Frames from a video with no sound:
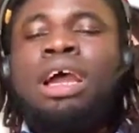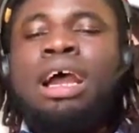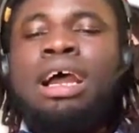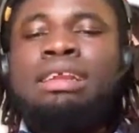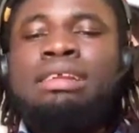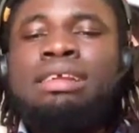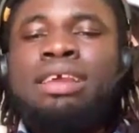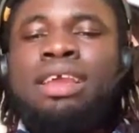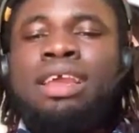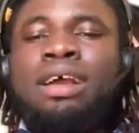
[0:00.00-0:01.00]
and
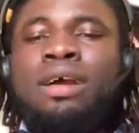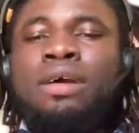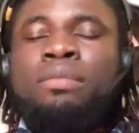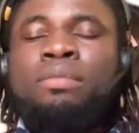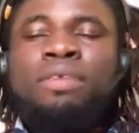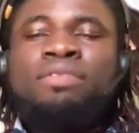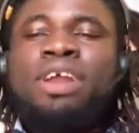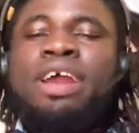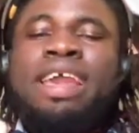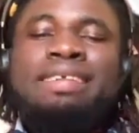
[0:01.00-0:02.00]
if
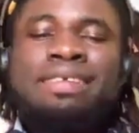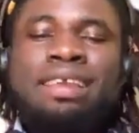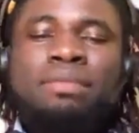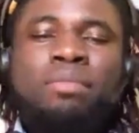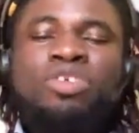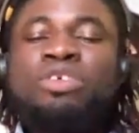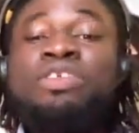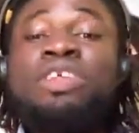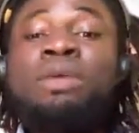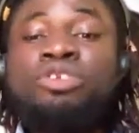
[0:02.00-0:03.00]
there are any
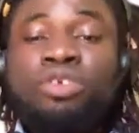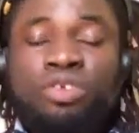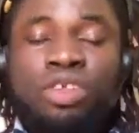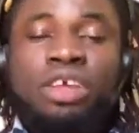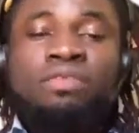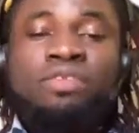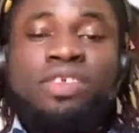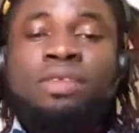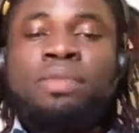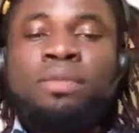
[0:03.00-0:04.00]
misconceptions that you've
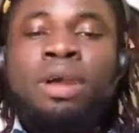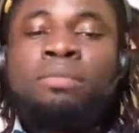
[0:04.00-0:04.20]
seen people?